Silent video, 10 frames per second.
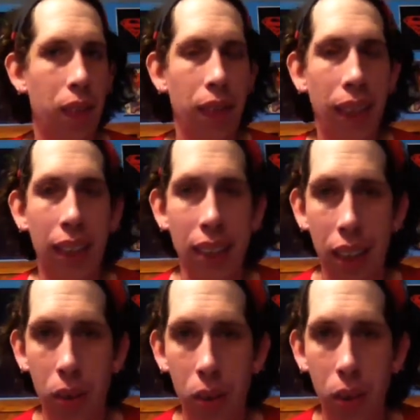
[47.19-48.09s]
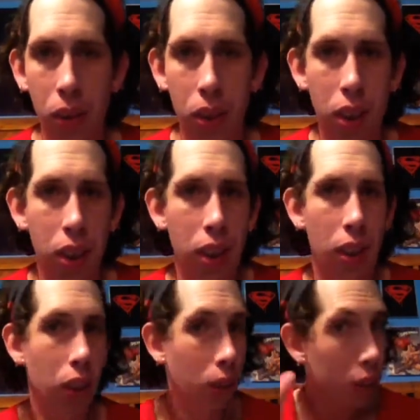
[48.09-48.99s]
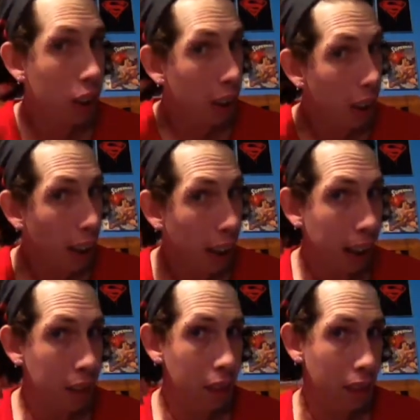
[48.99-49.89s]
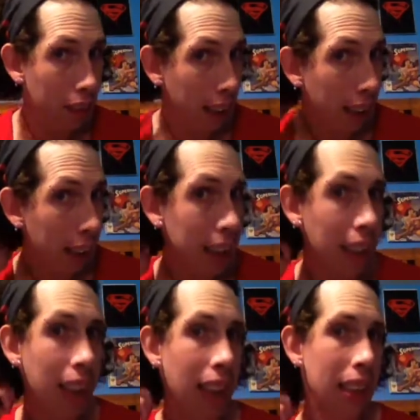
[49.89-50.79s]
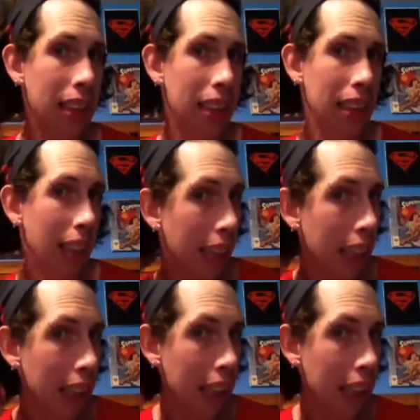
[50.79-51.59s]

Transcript: like I said, the rules usually are if you don't got anything nice to say,